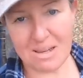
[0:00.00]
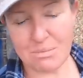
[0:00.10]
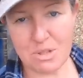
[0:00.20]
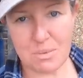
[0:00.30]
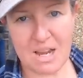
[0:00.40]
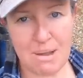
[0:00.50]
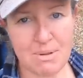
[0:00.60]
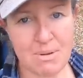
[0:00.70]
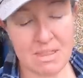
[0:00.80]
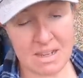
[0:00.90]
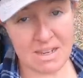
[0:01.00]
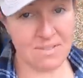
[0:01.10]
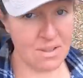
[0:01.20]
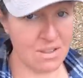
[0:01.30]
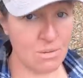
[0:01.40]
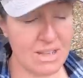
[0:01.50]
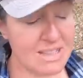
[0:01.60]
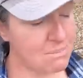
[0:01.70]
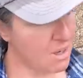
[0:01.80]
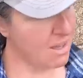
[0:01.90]
I'm super happy with it, even though it's
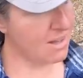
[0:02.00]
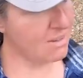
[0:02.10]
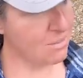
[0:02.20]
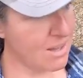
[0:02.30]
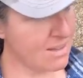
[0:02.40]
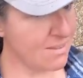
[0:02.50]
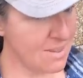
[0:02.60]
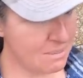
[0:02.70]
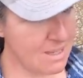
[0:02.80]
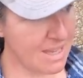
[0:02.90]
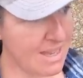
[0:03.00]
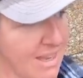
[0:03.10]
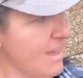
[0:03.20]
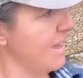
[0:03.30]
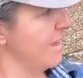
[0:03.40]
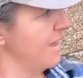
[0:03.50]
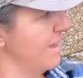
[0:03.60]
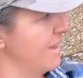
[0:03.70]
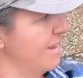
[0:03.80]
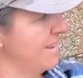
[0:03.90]
quite small, relatively speaking.
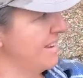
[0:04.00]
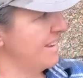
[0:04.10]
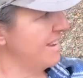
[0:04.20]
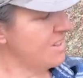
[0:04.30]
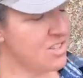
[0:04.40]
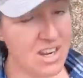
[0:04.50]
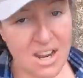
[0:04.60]
It's